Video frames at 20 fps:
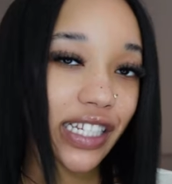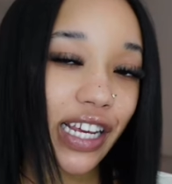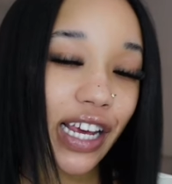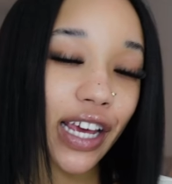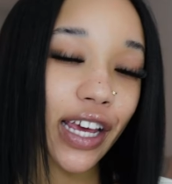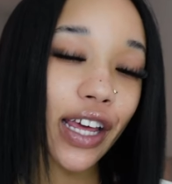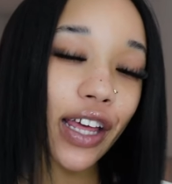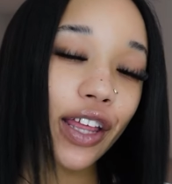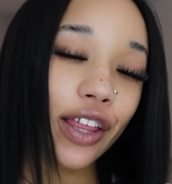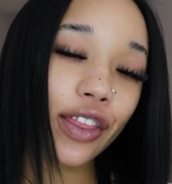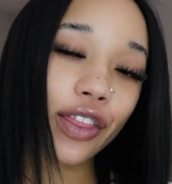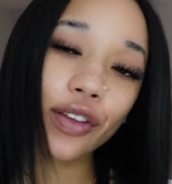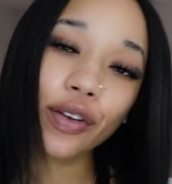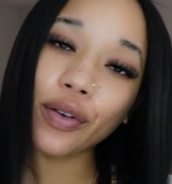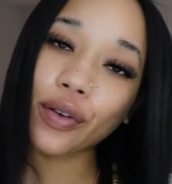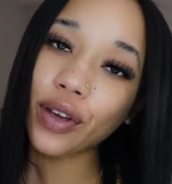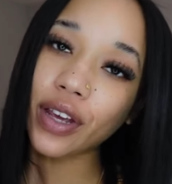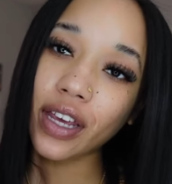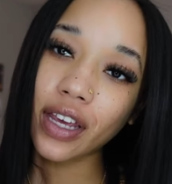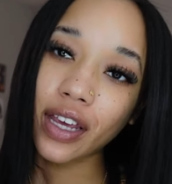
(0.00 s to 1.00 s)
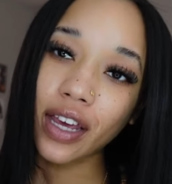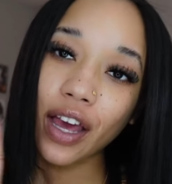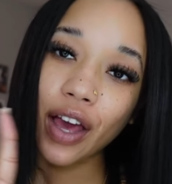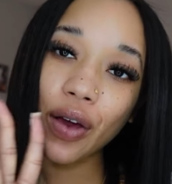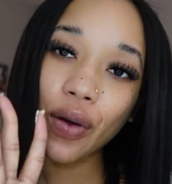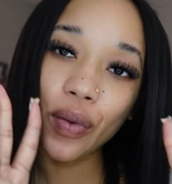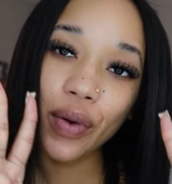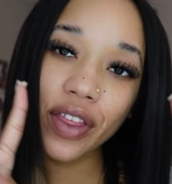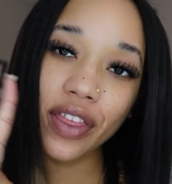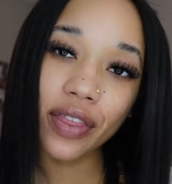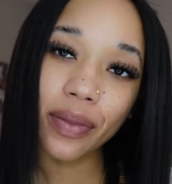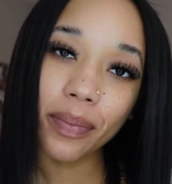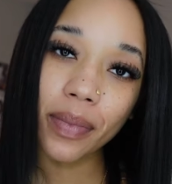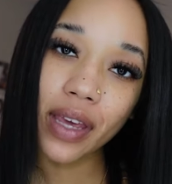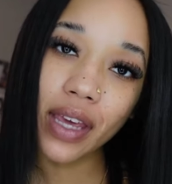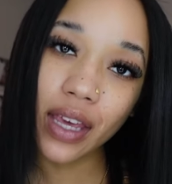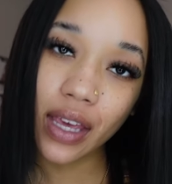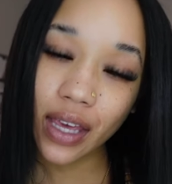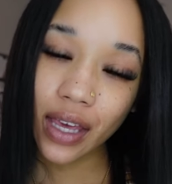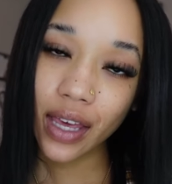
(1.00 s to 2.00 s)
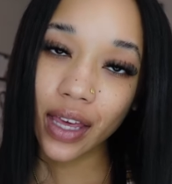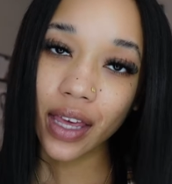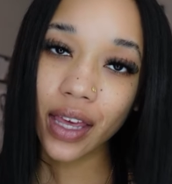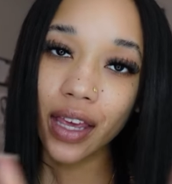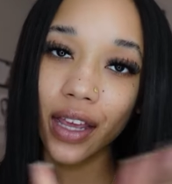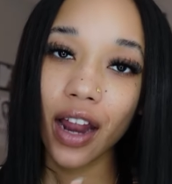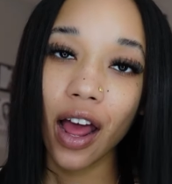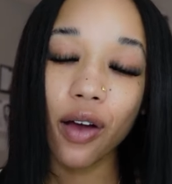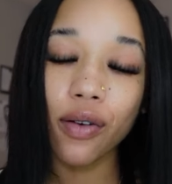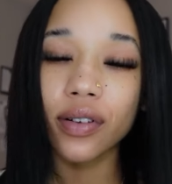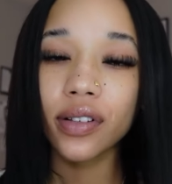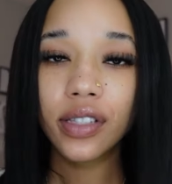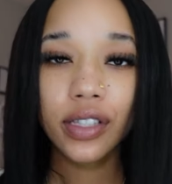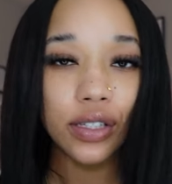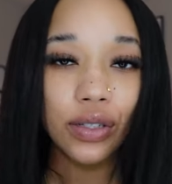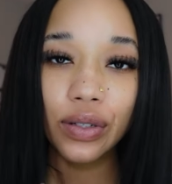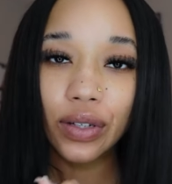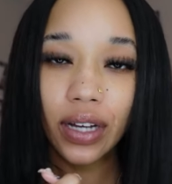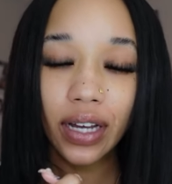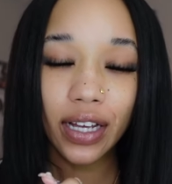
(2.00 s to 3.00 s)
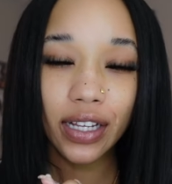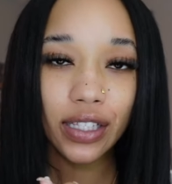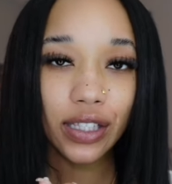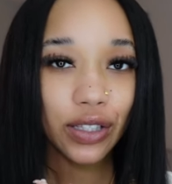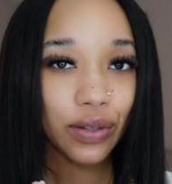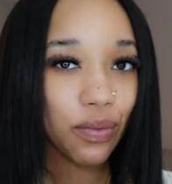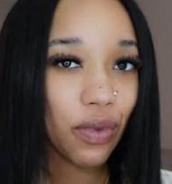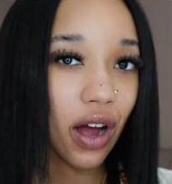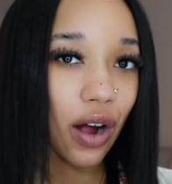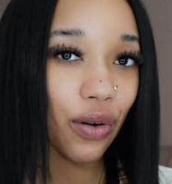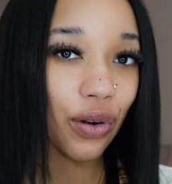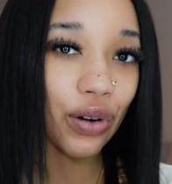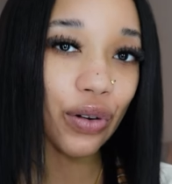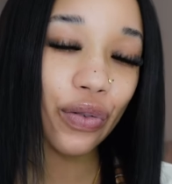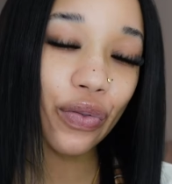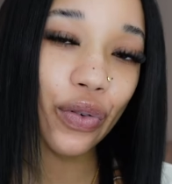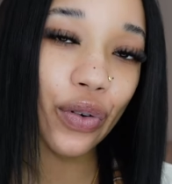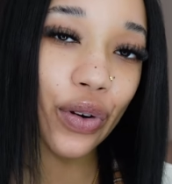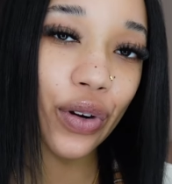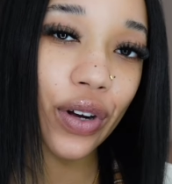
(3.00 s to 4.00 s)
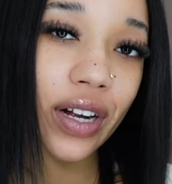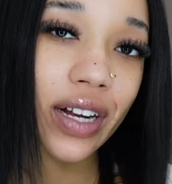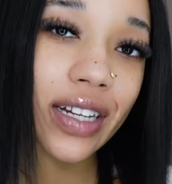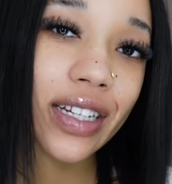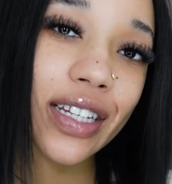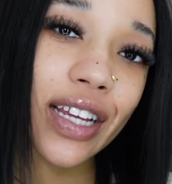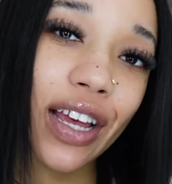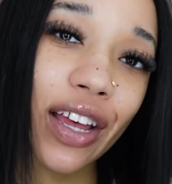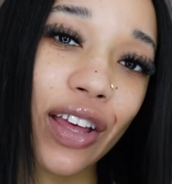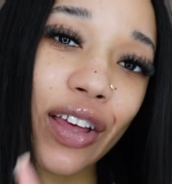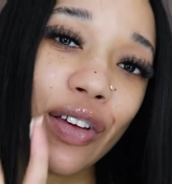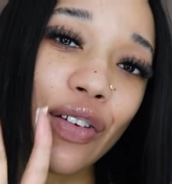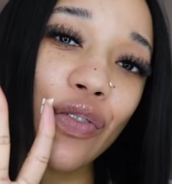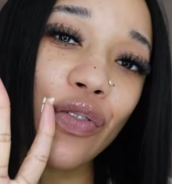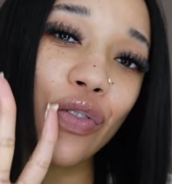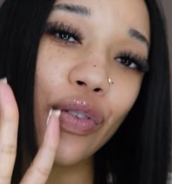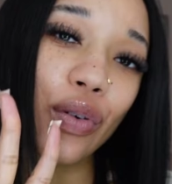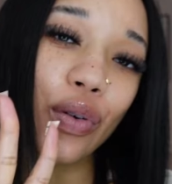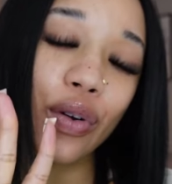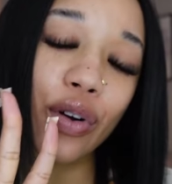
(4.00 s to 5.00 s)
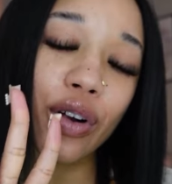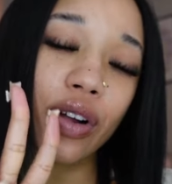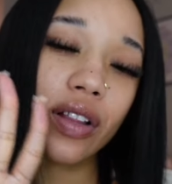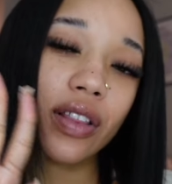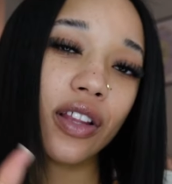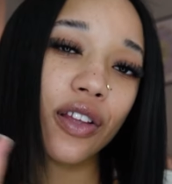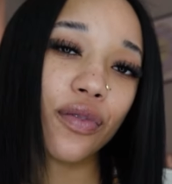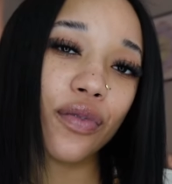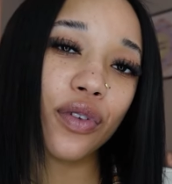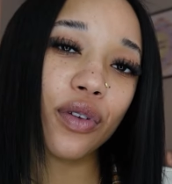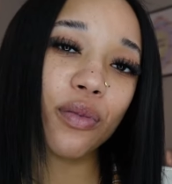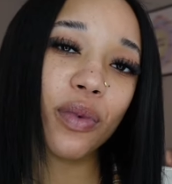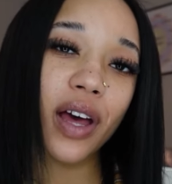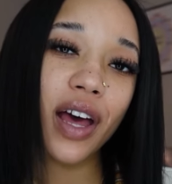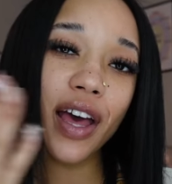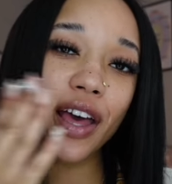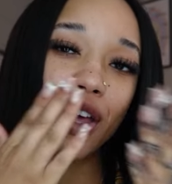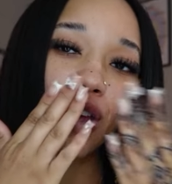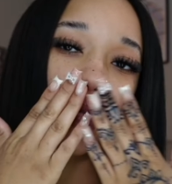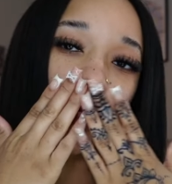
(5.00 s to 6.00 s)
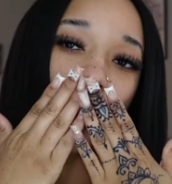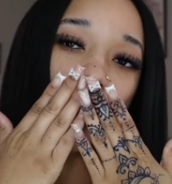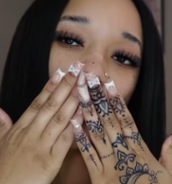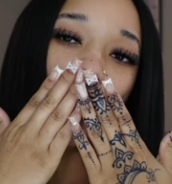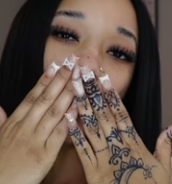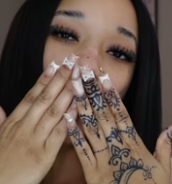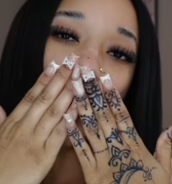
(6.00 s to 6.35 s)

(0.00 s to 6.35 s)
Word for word: day three with me, and I will see you guys tomorrow for day four. Love you, bye.